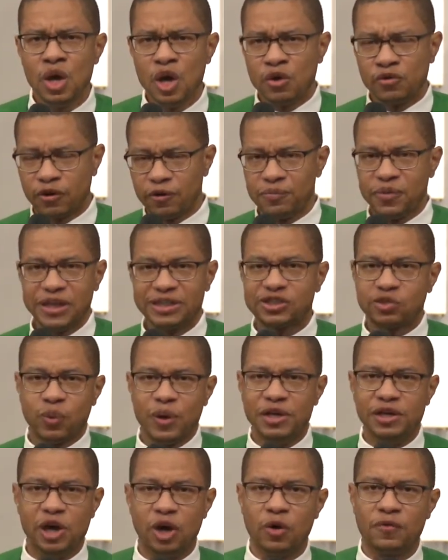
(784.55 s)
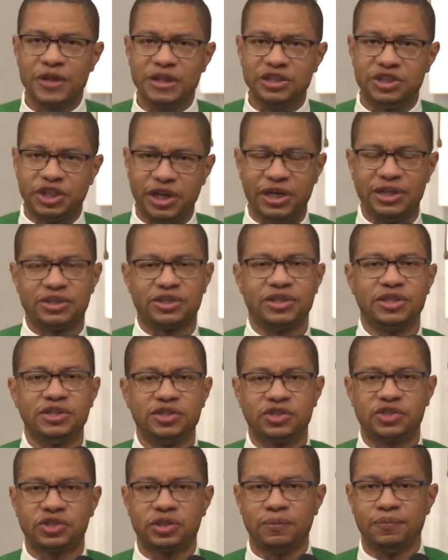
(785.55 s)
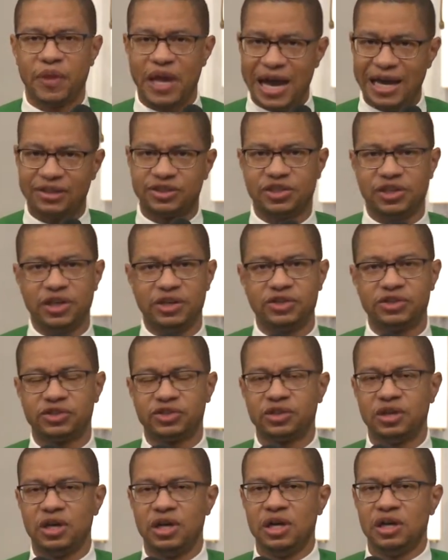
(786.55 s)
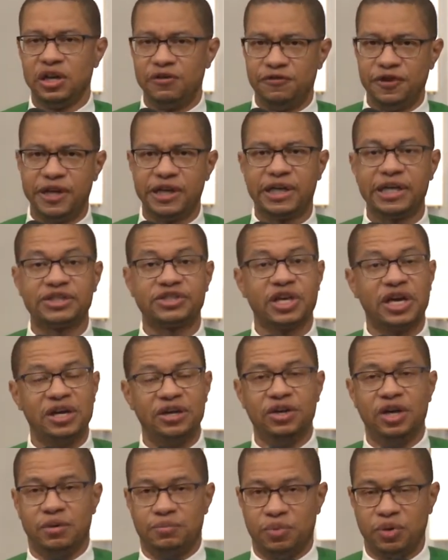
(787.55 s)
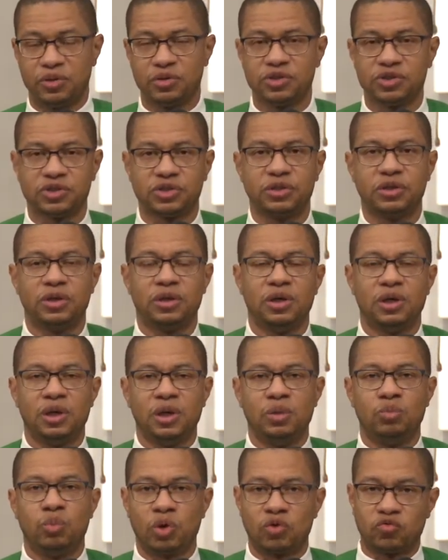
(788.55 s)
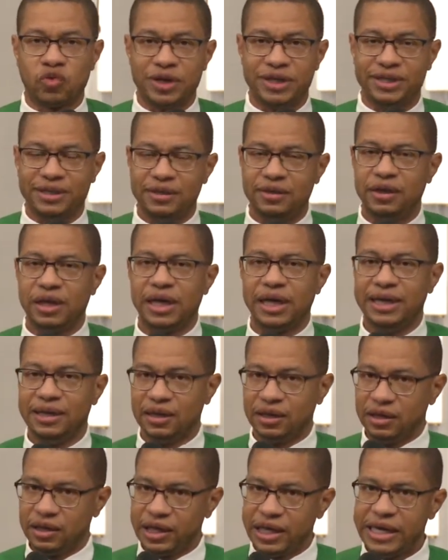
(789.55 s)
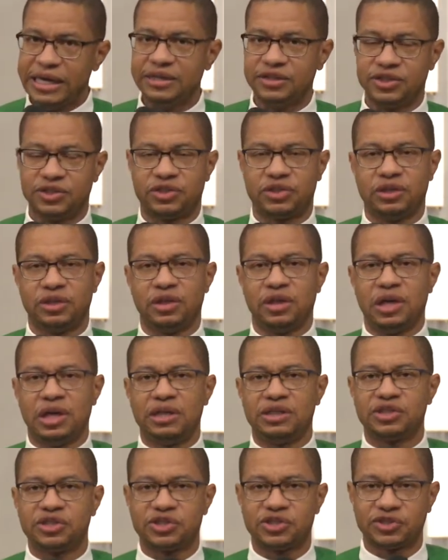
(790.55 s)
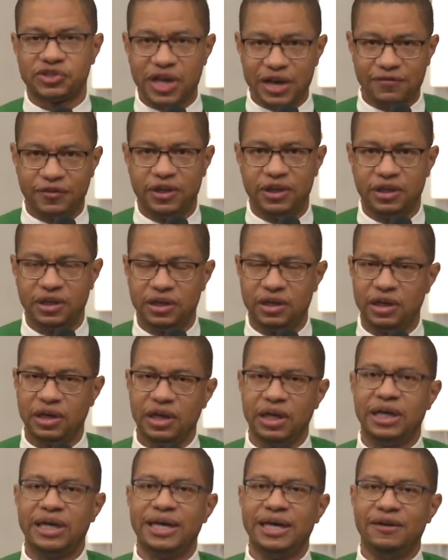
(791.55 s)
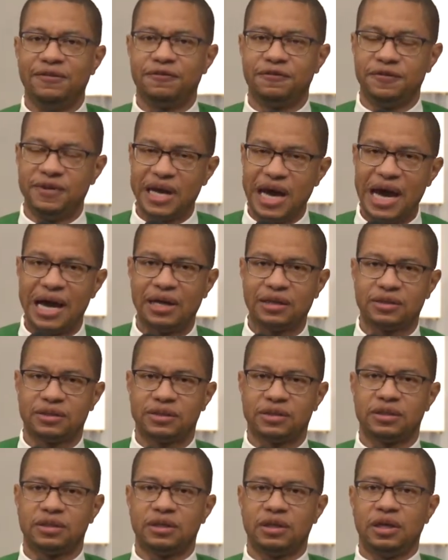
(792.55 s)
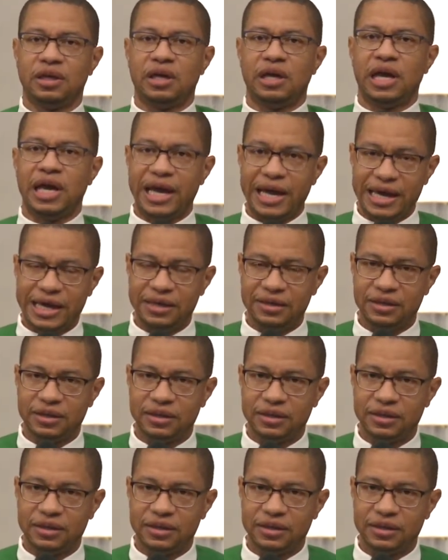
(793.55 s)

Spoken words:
From this, we know that Genesis, Exodus, Leviticus, and Numbers were written at least 7, if not 8